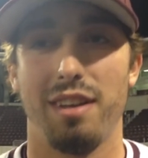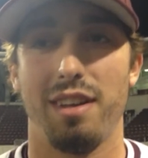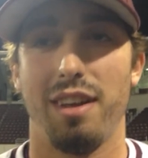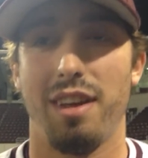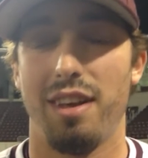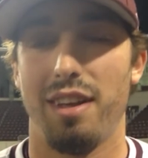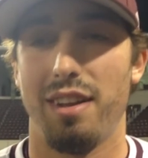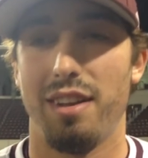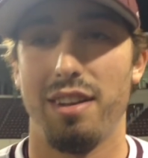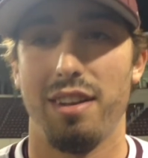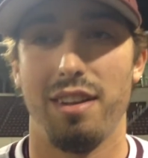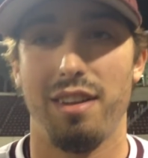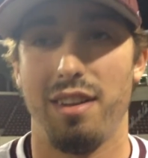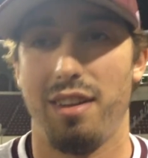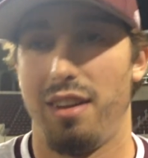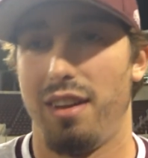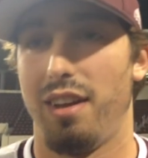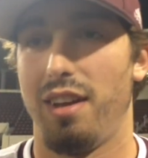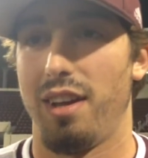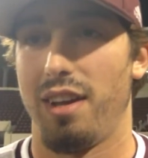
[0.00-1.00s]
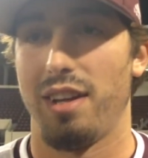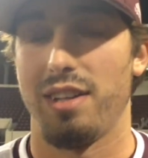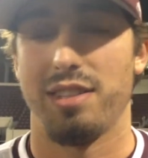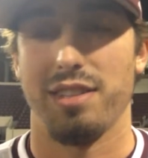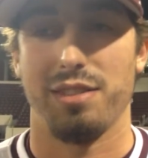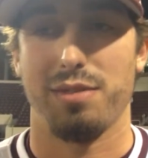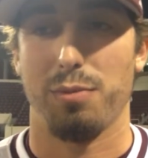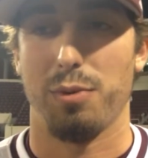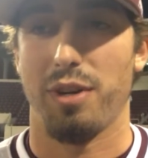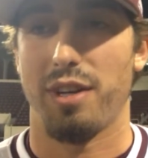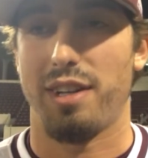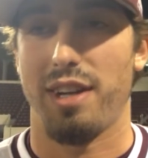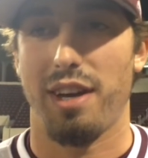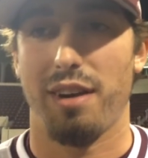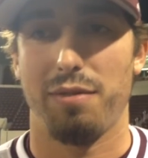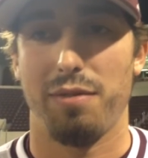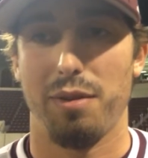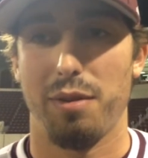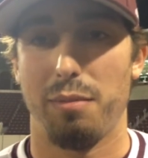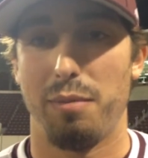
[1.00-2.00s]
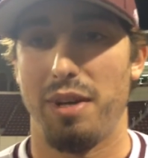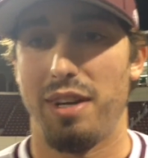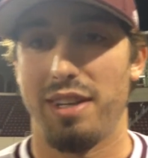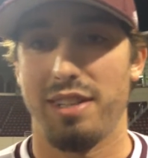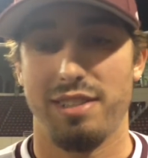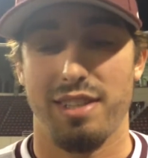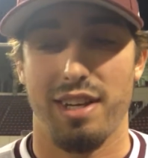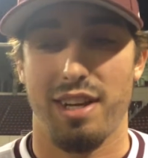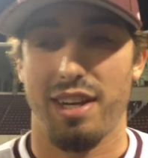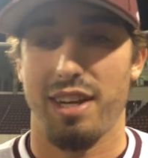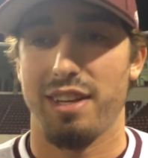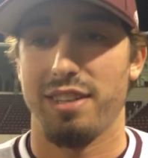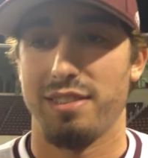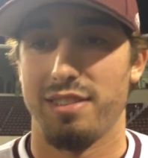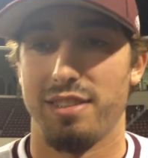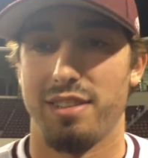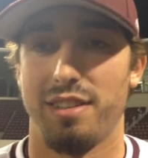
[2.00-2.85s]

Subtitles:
and it just worked out for the best, I guess.